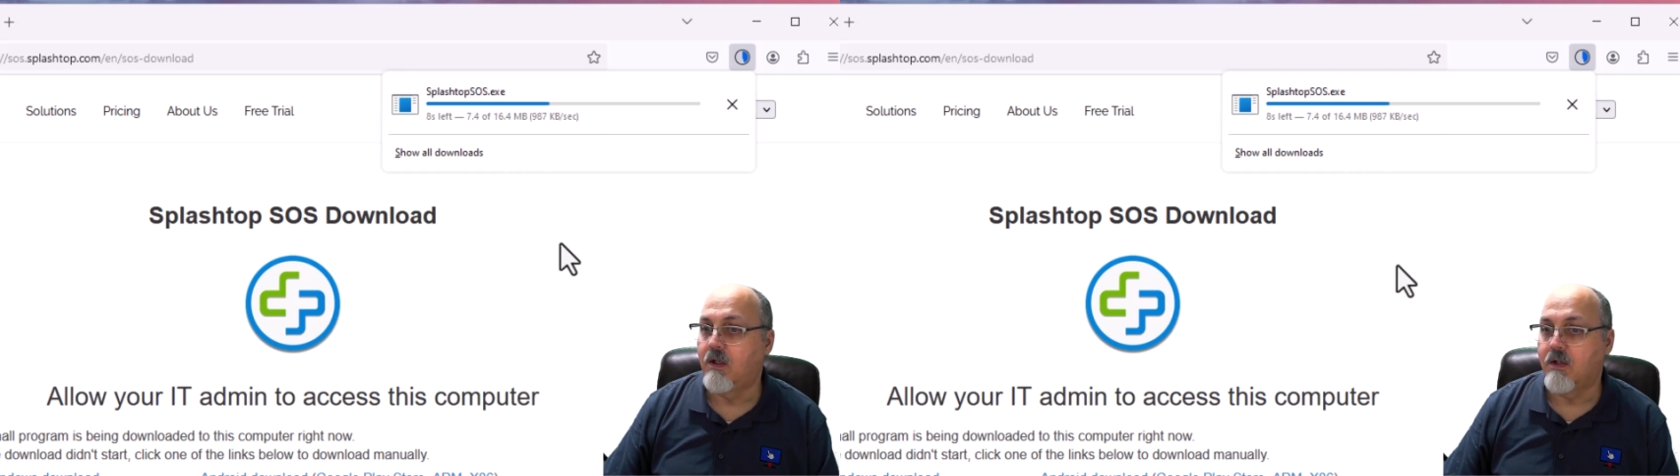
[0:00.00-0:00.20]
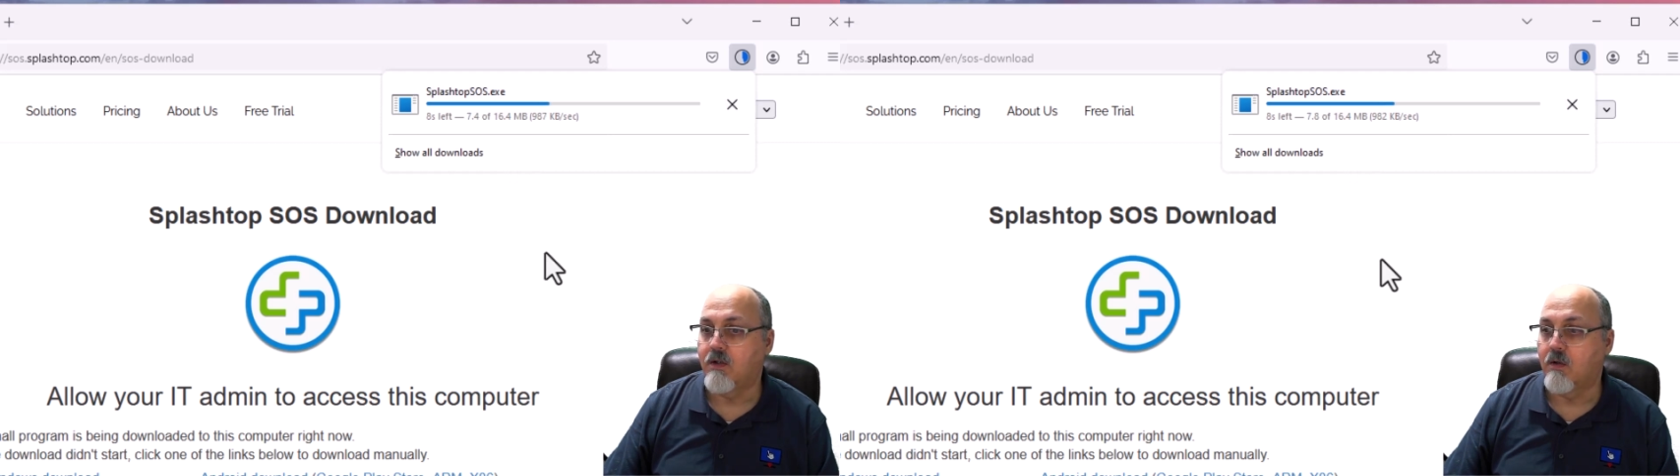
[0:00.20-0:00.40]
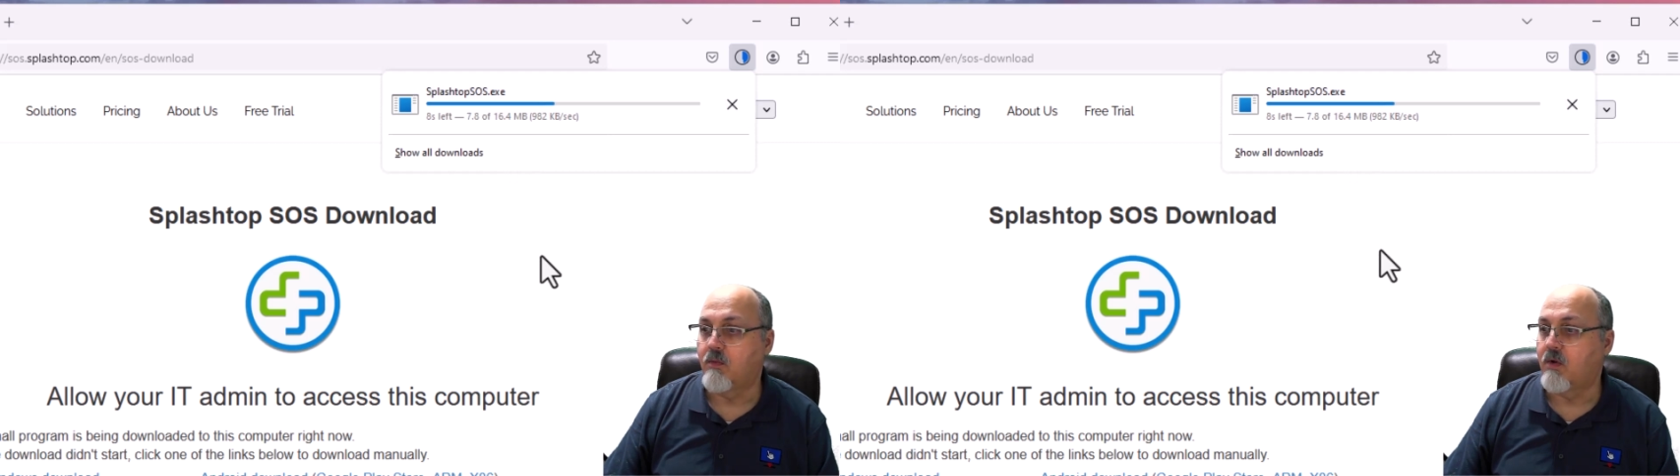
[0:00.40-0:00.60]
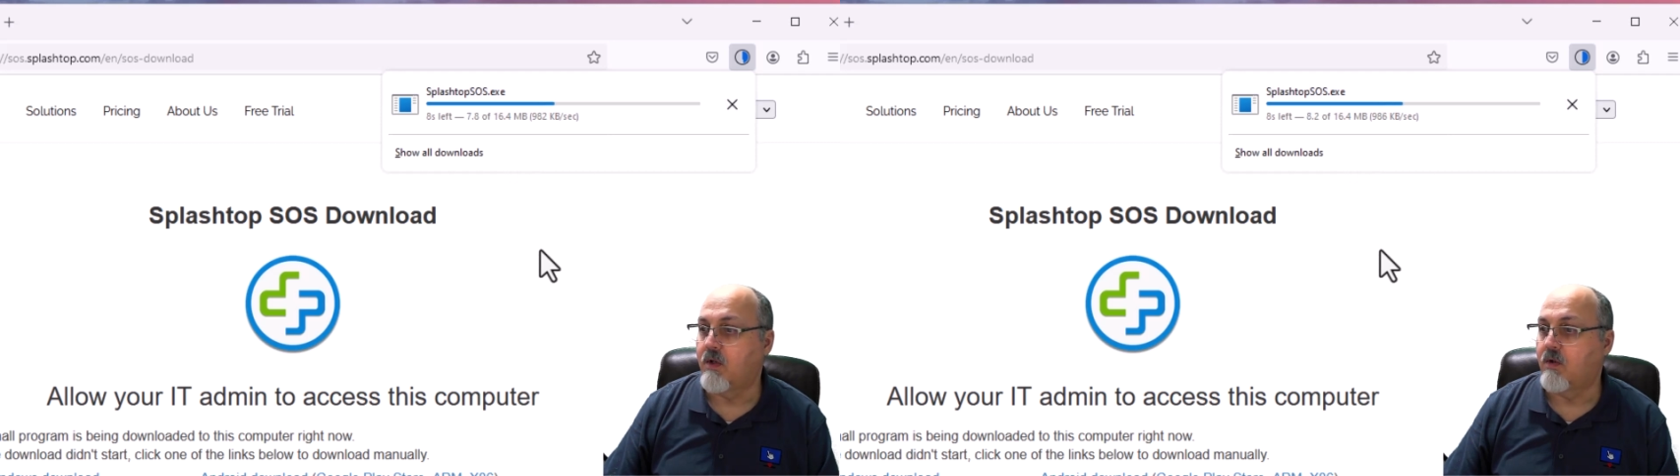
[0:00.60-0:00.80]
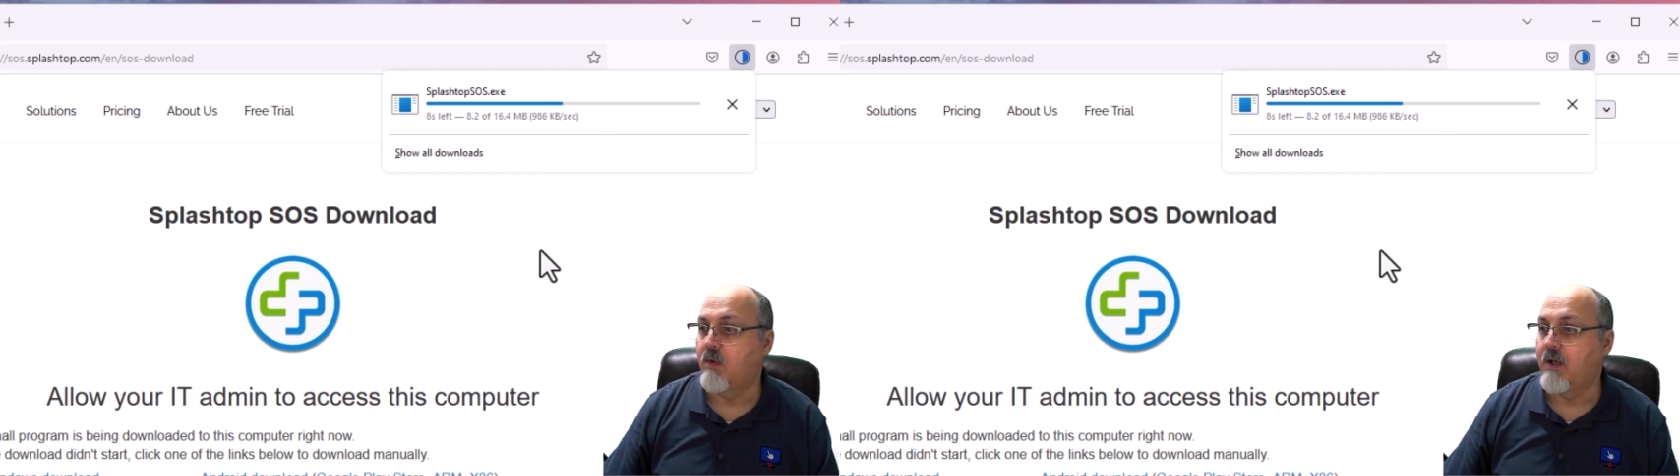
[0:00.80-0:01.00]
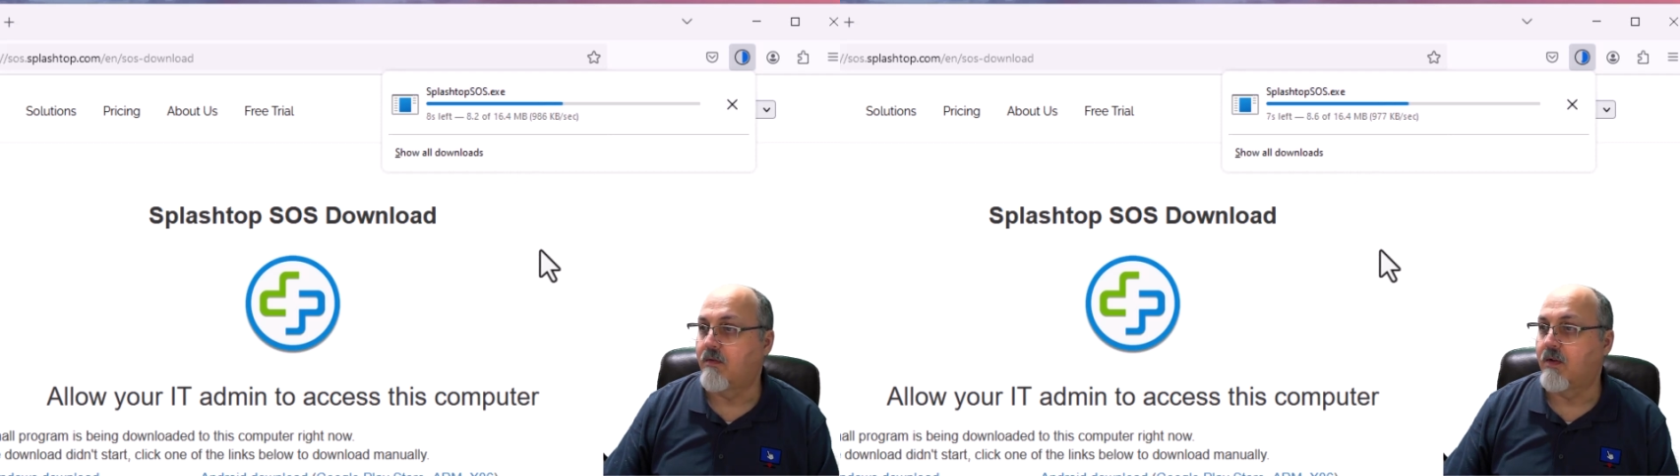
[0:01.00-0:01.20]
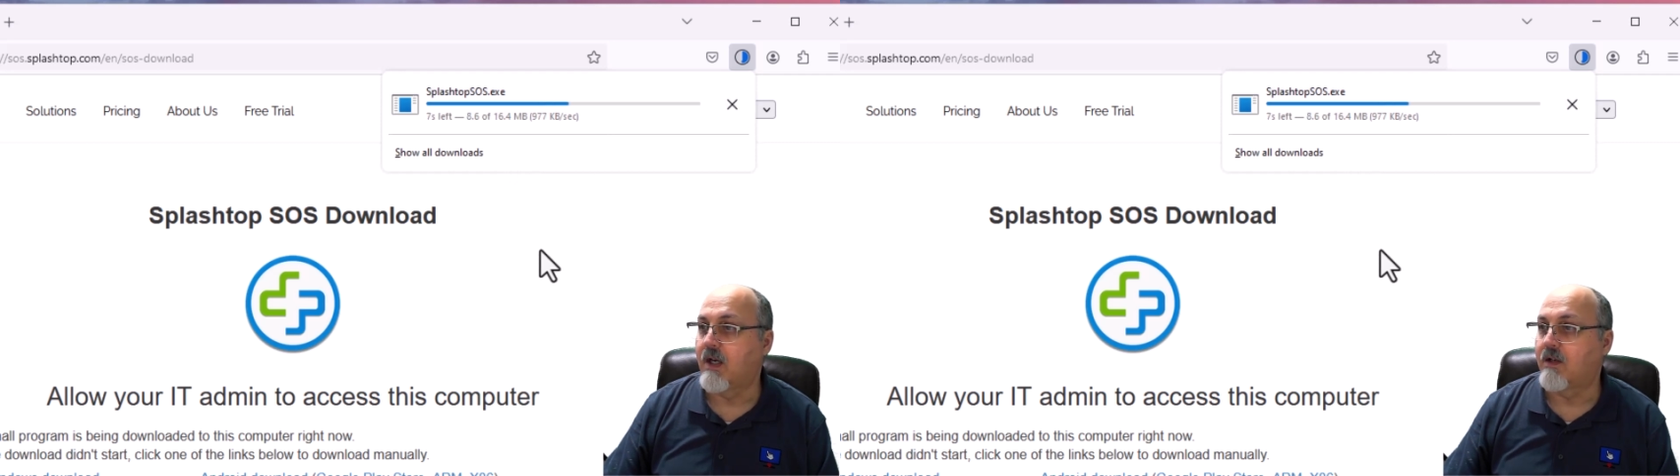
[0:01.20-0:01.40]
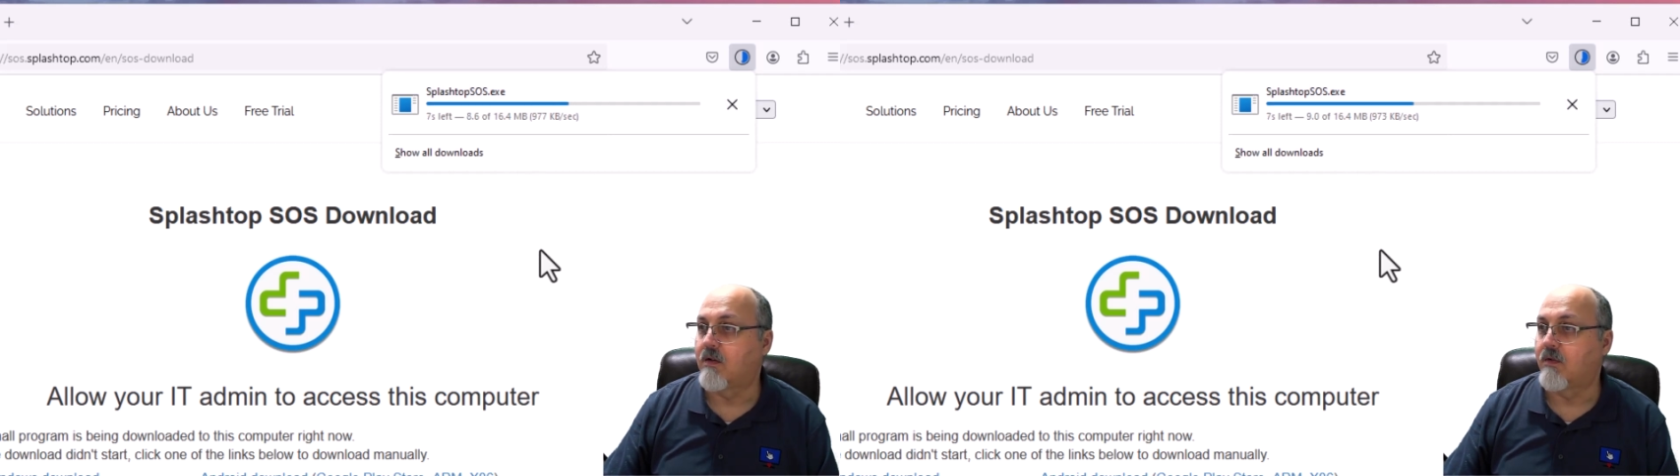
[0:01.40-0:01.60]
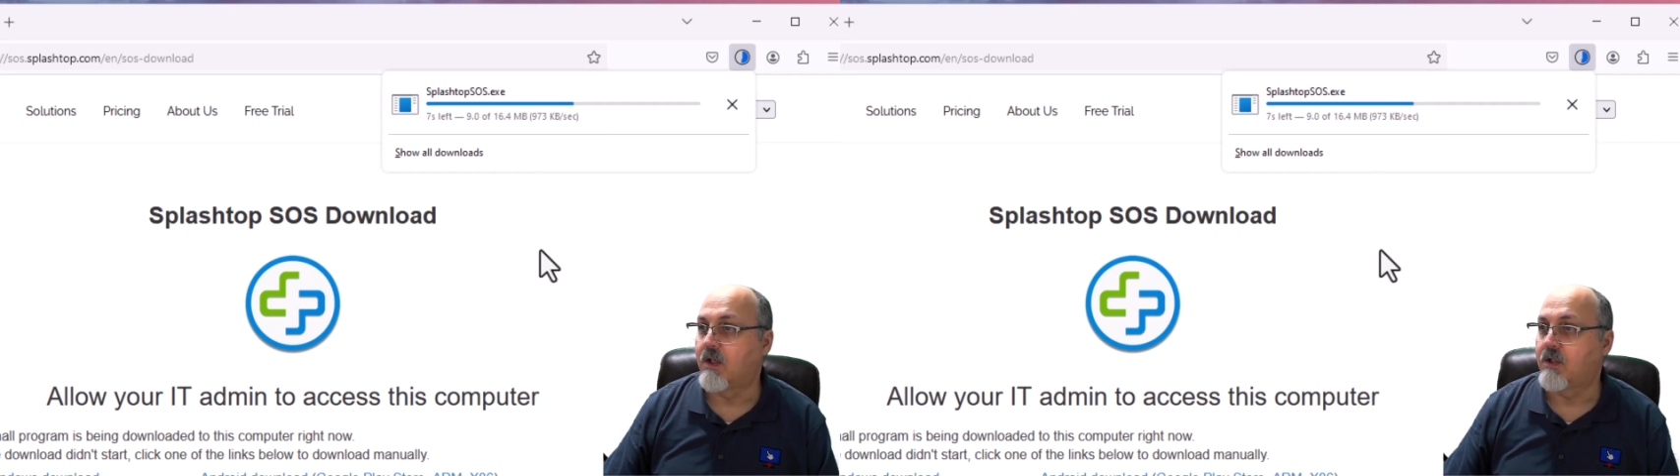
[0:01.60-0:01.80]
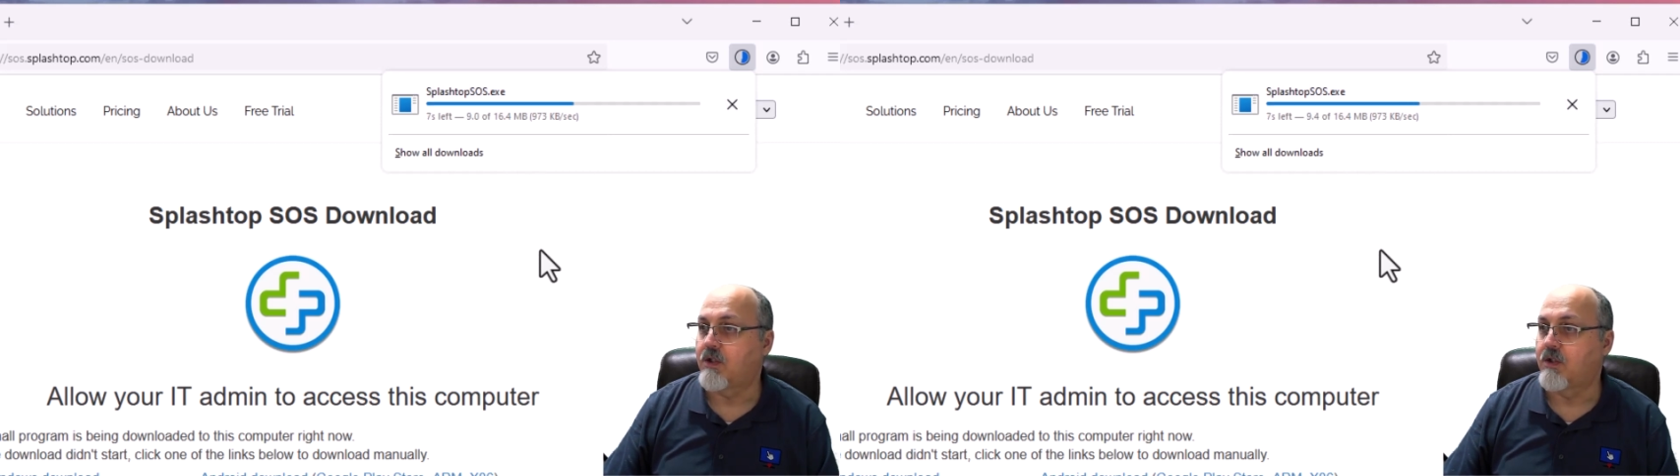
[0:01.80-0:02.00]
So I'm going to wait for that to
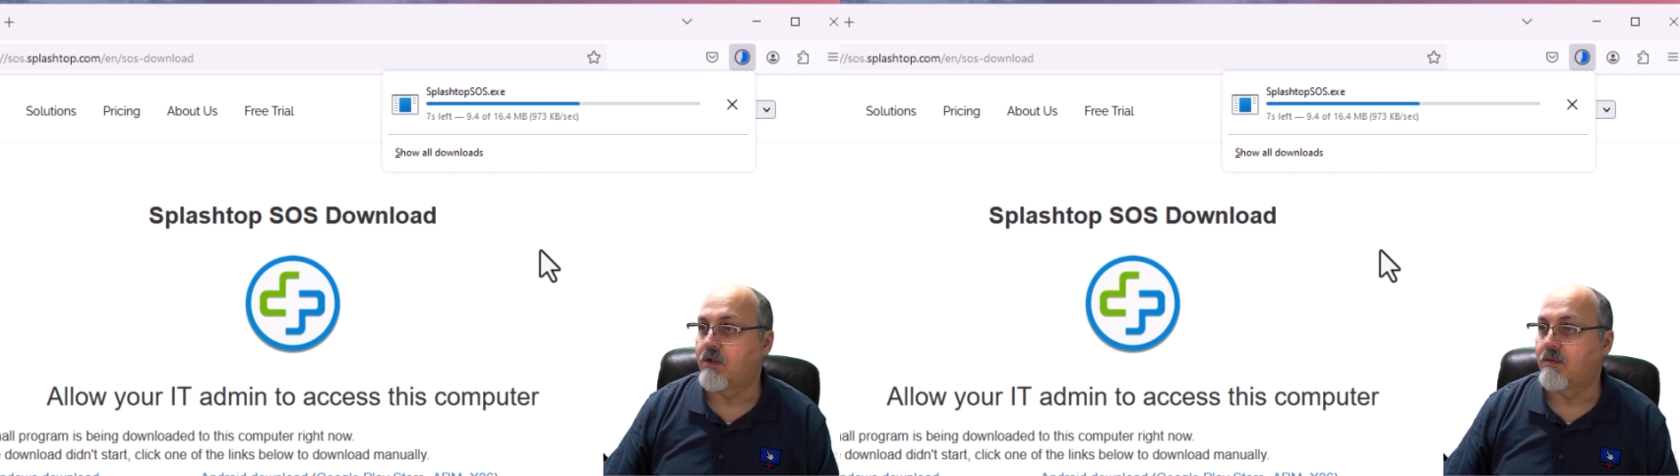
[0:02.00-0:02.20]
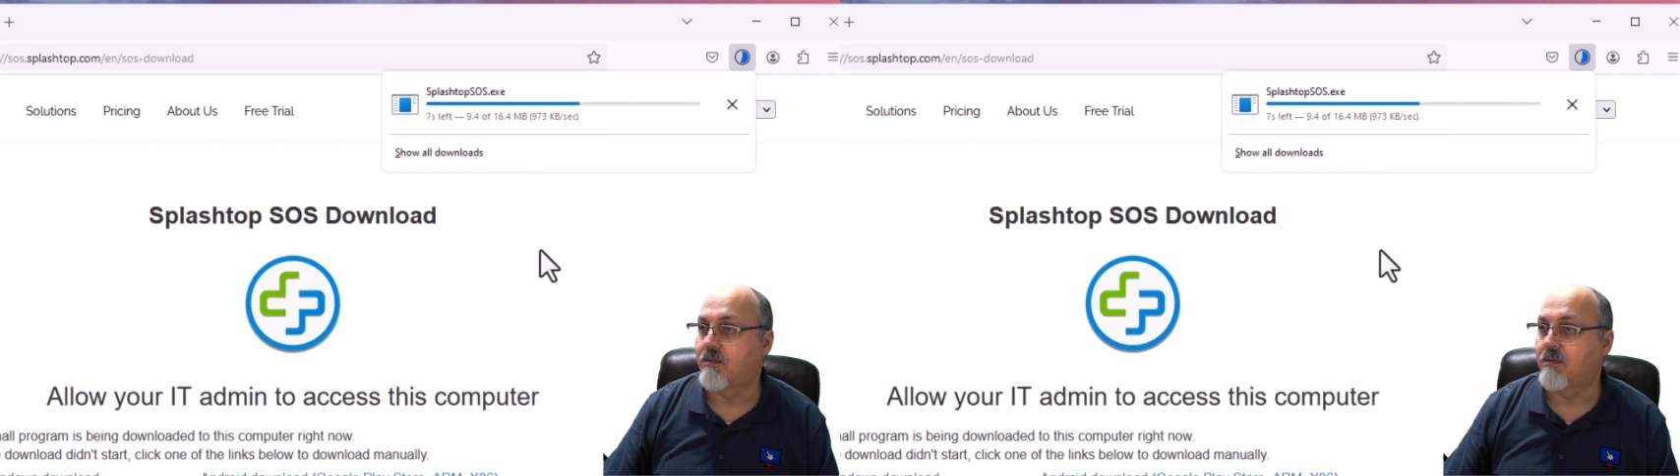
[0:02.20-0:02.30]
finish.